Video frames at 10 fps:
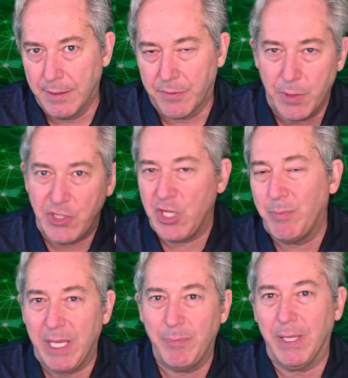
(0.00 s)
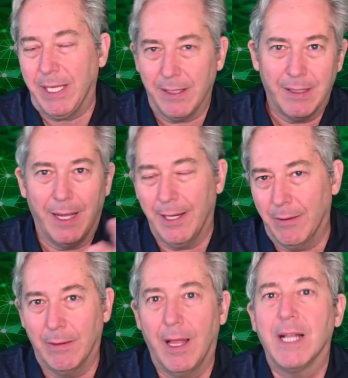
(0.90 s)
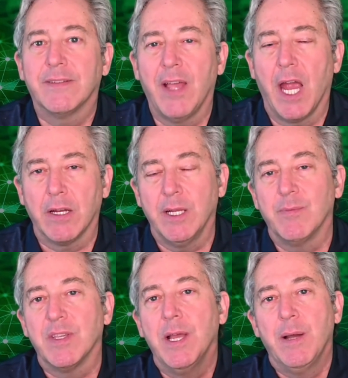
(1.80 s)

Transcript: 3GPP. I know, lots of acronyms.